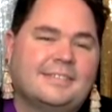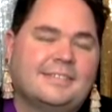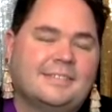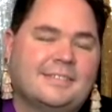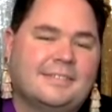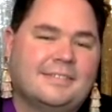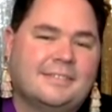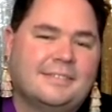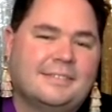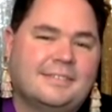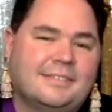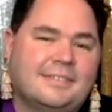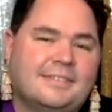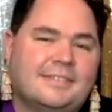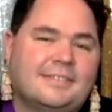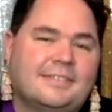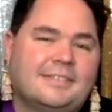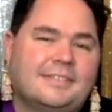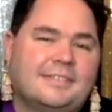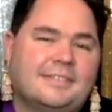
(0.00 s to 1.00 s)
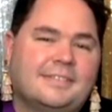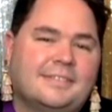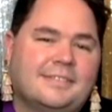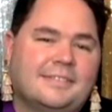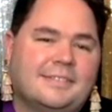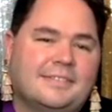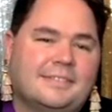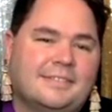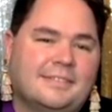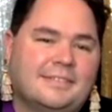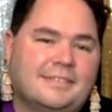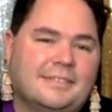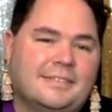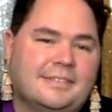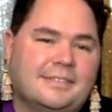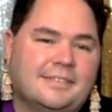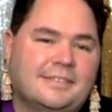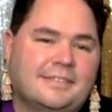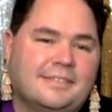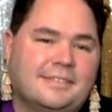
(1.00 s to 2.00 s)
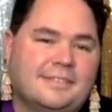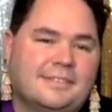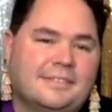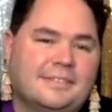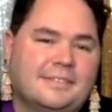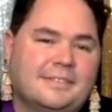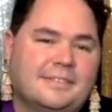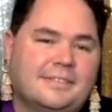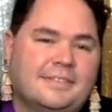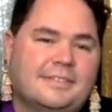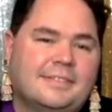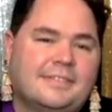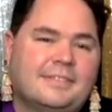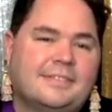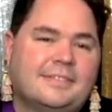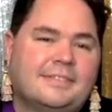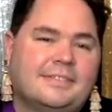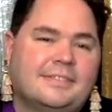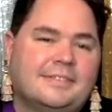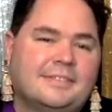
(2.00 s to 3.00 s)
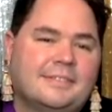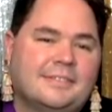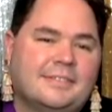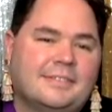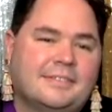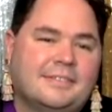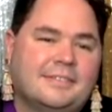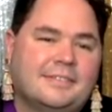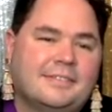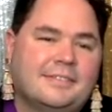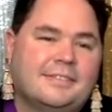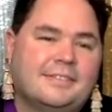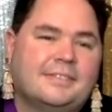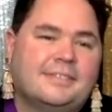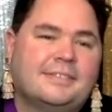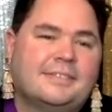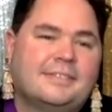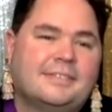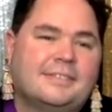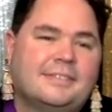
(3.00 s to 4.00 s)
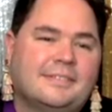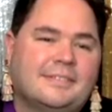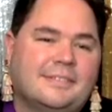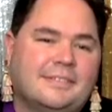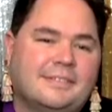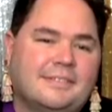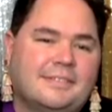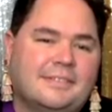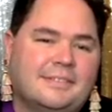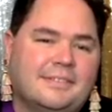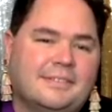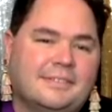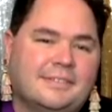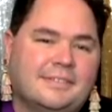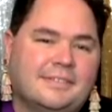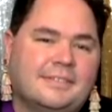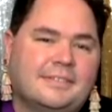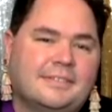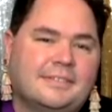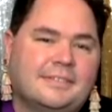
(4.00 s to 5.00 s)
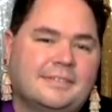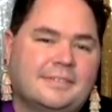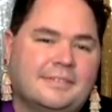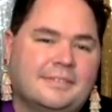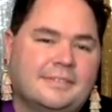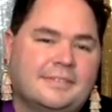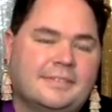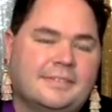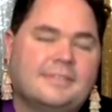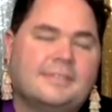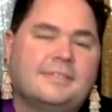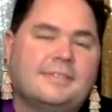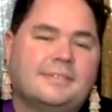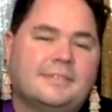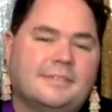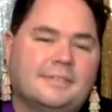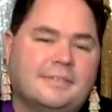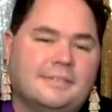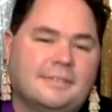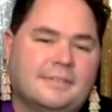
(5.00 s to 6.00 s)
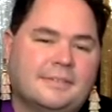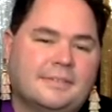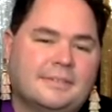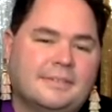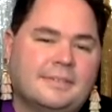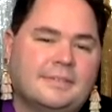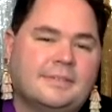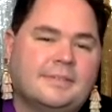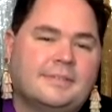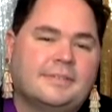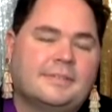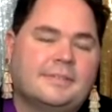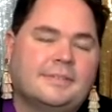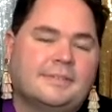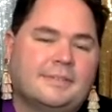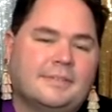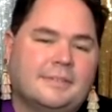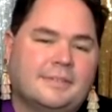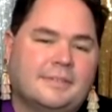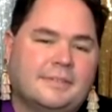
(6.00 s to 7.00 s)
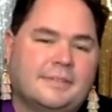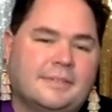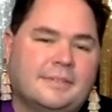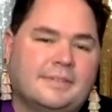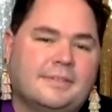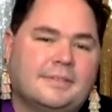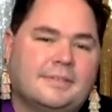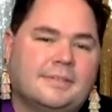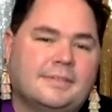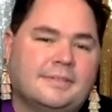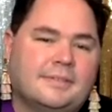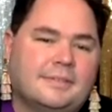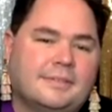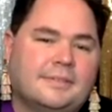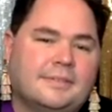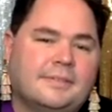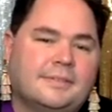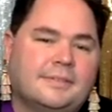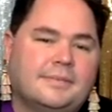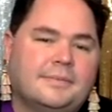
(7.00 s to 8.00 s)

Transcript: [no speech]